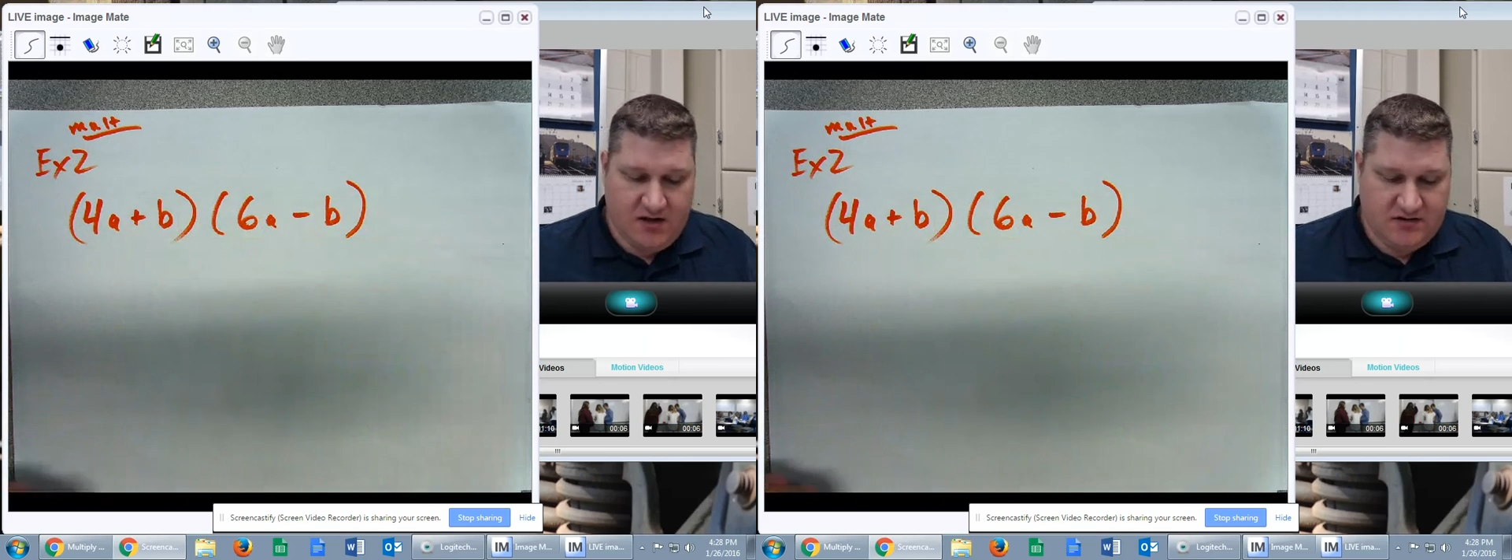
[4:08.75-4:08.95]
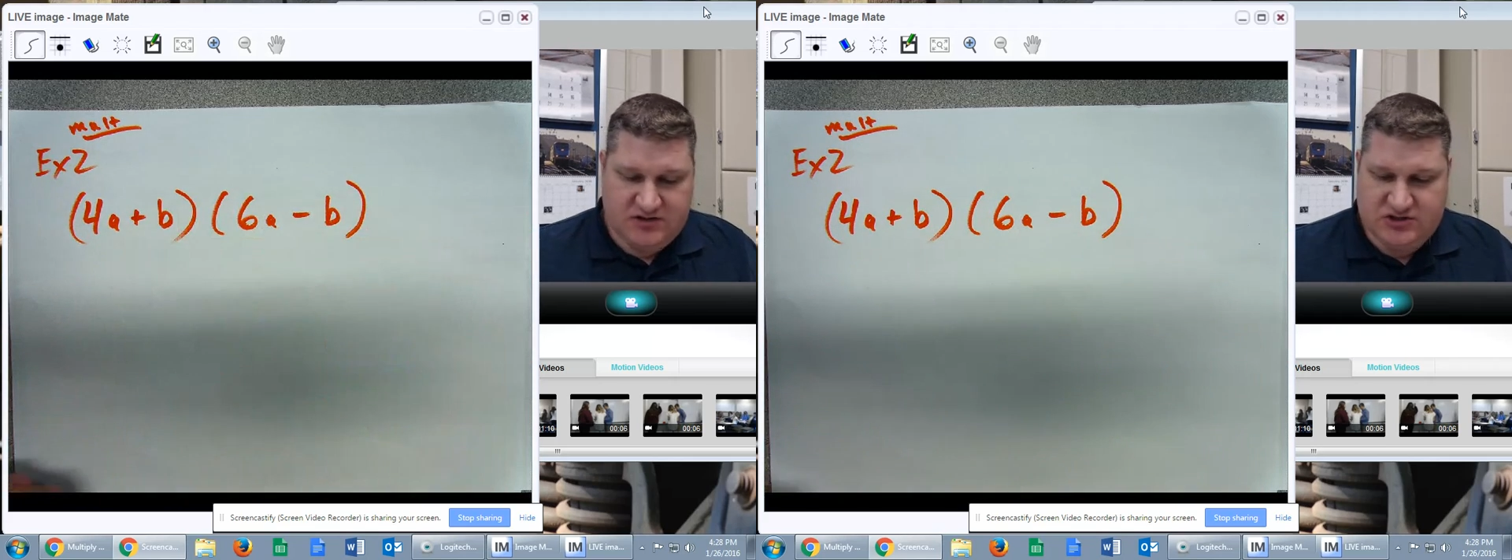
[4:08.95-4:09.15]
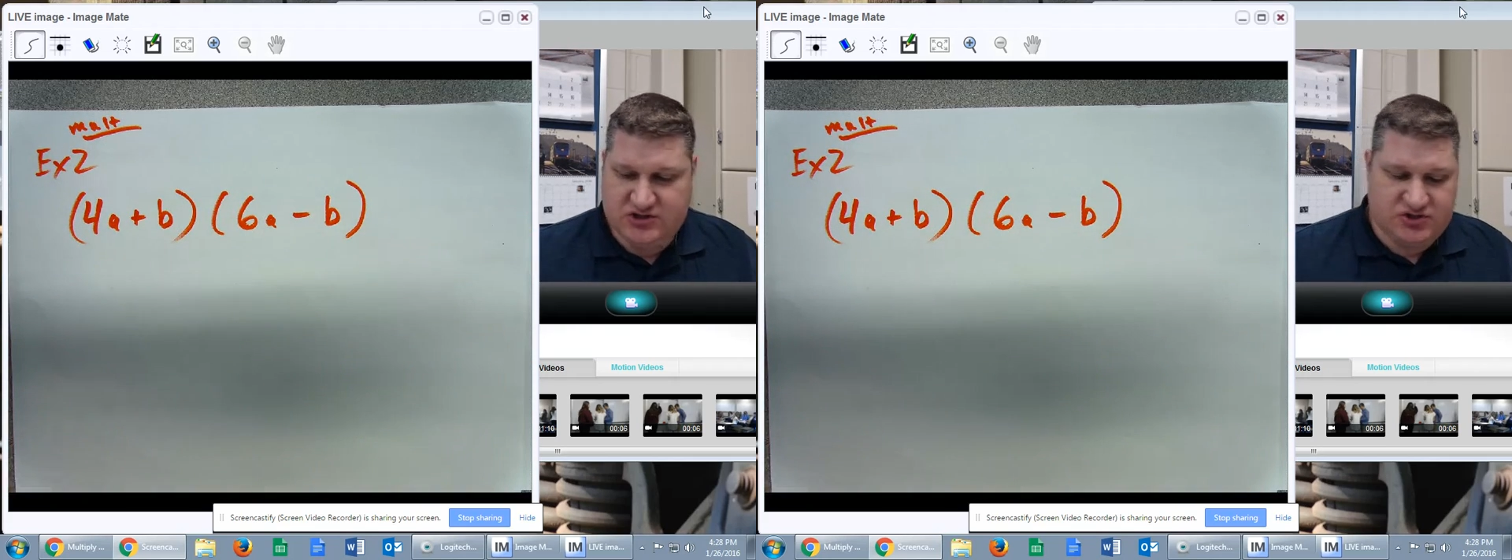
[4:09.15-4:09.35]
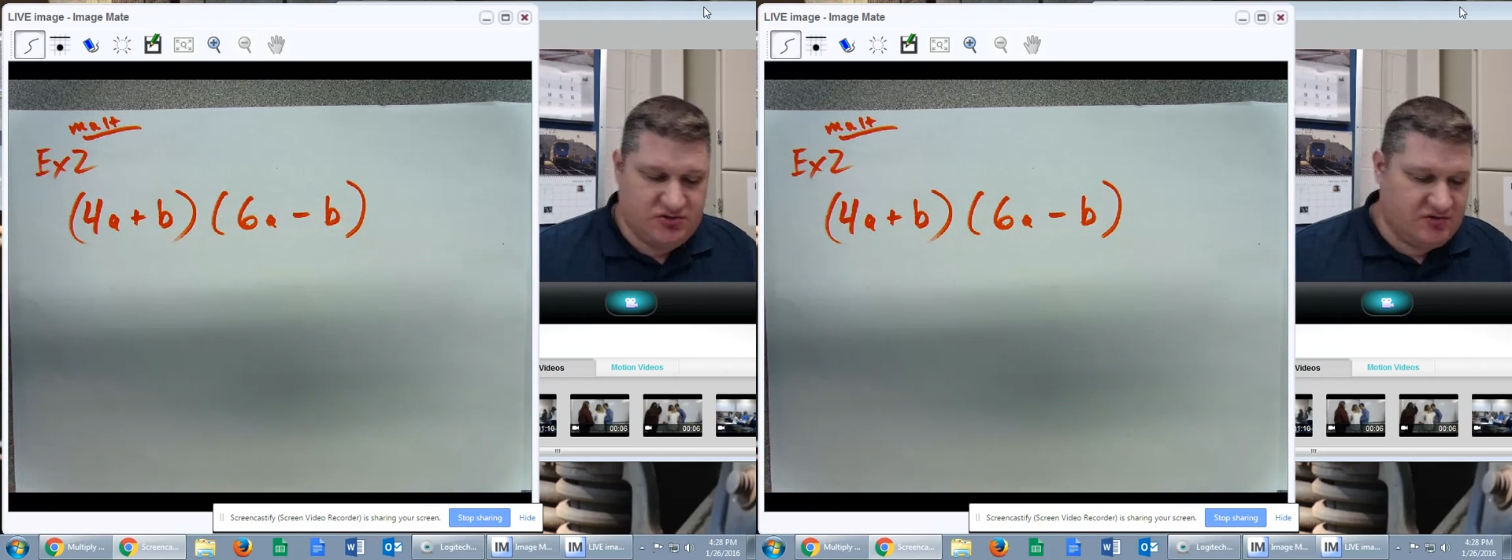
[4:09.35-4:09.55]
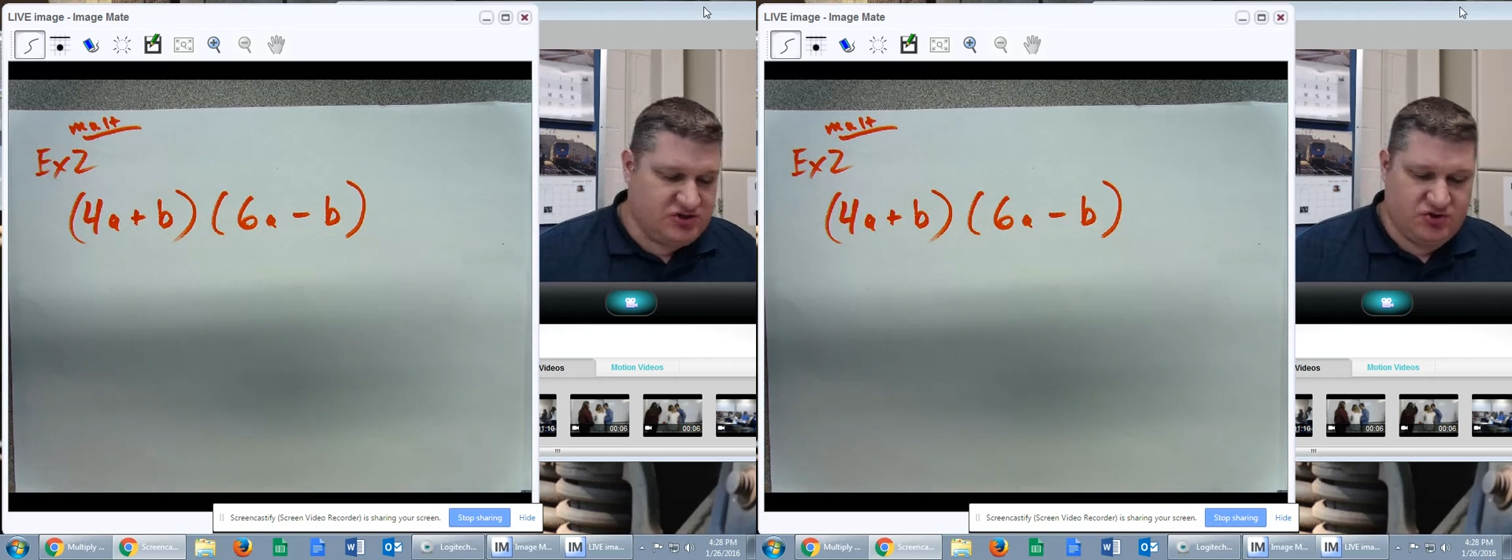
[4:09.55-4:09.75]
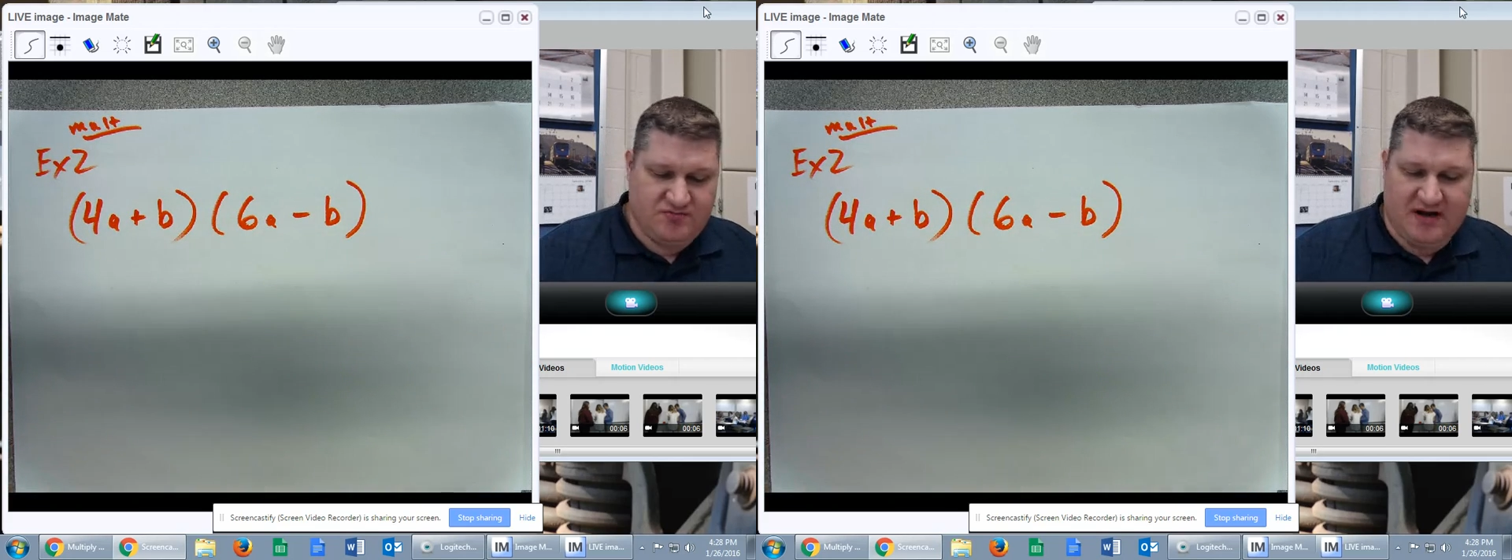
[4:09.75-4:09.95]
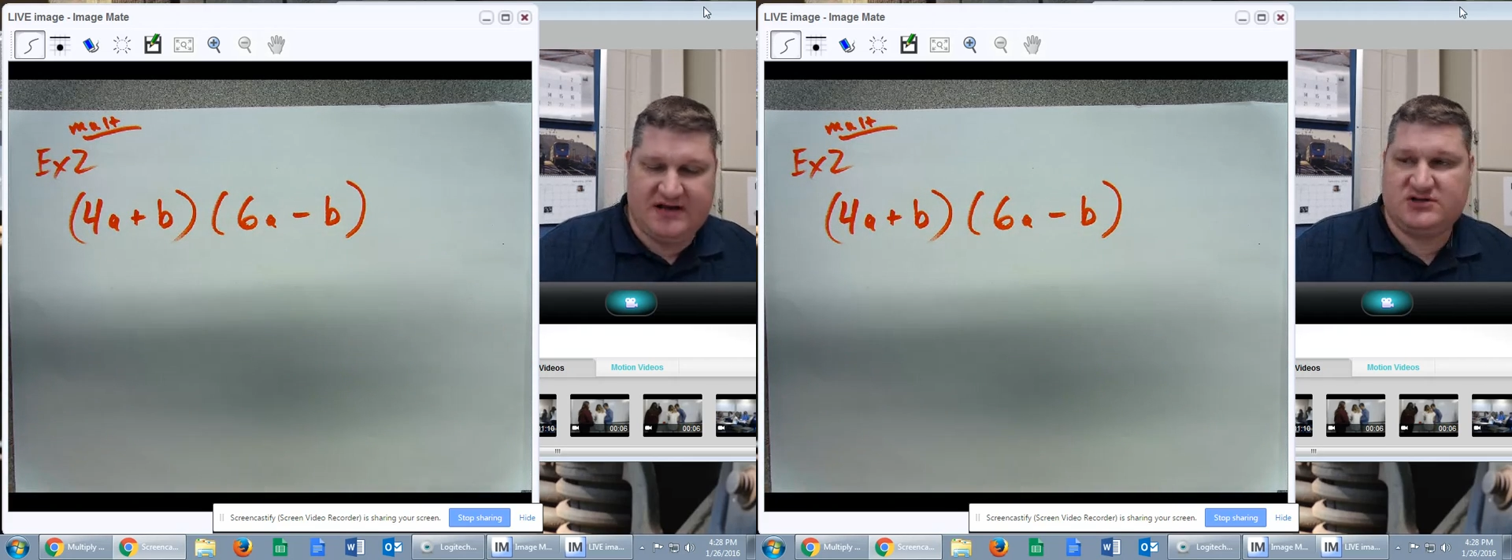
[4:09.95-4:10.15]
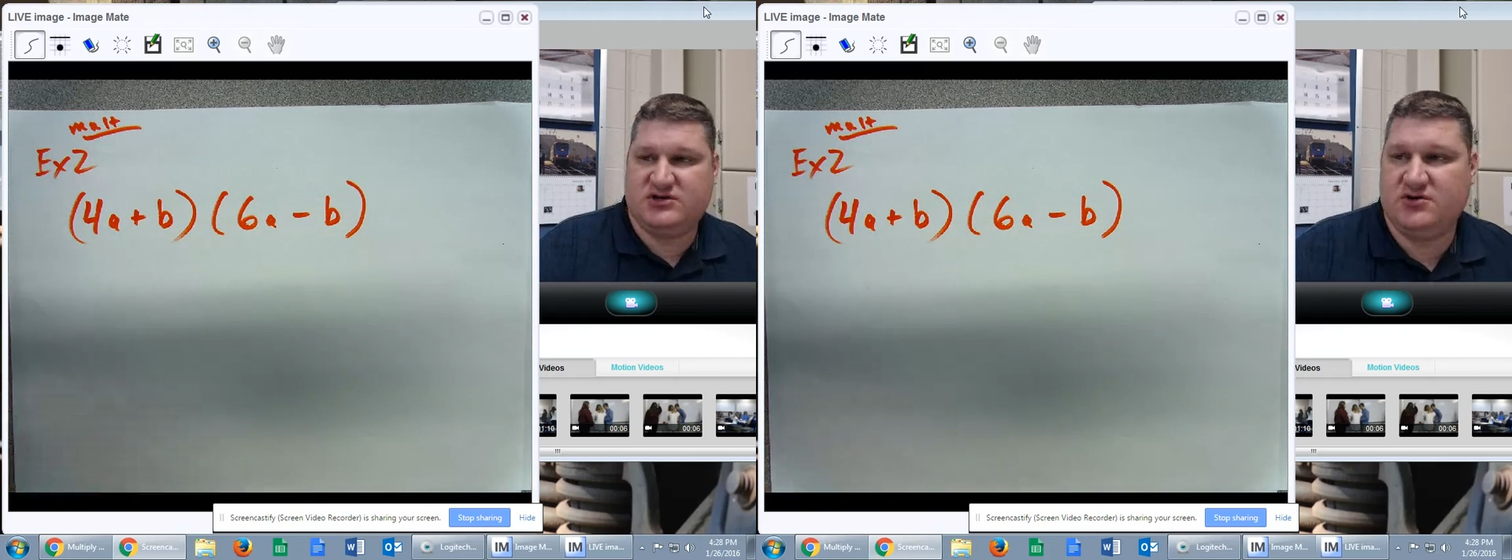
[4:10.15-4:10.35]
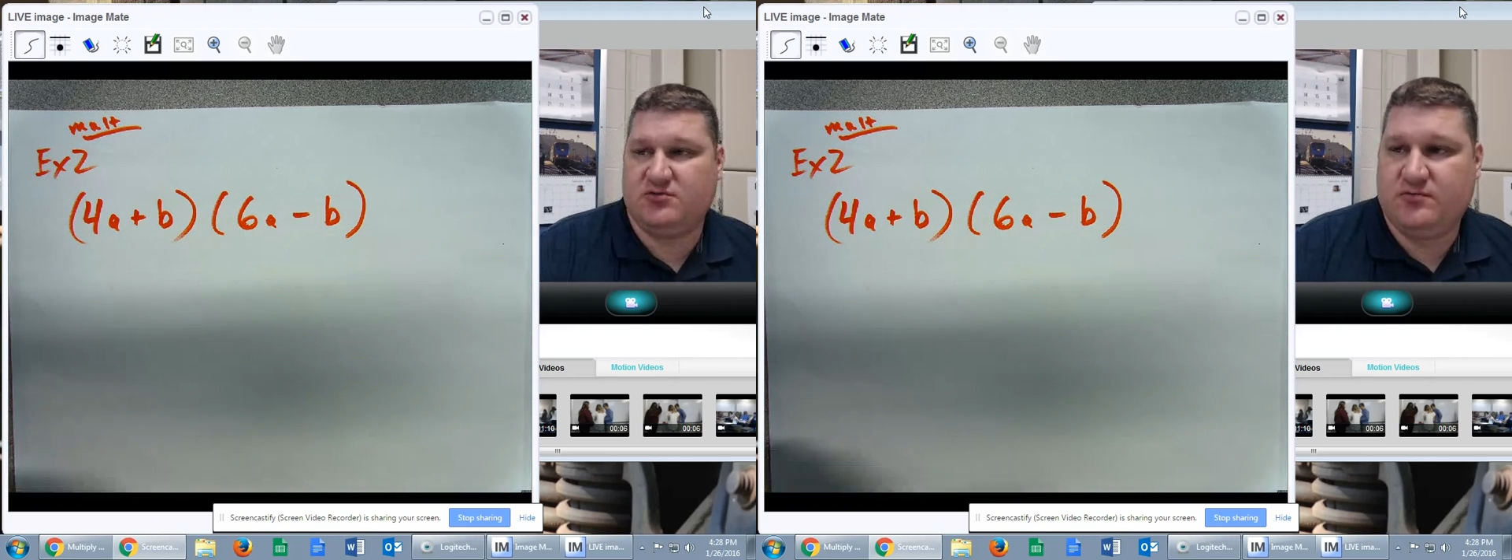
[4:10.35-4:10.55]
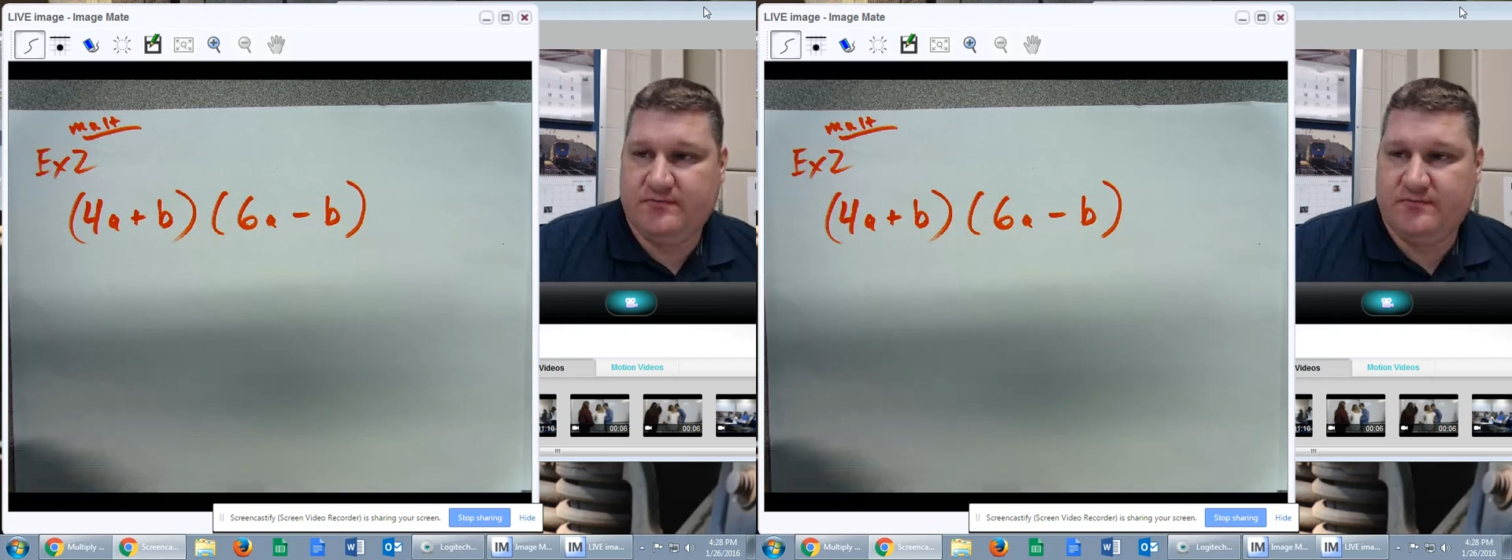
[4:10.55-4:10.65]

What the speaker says: let's just do a 2 by a 2.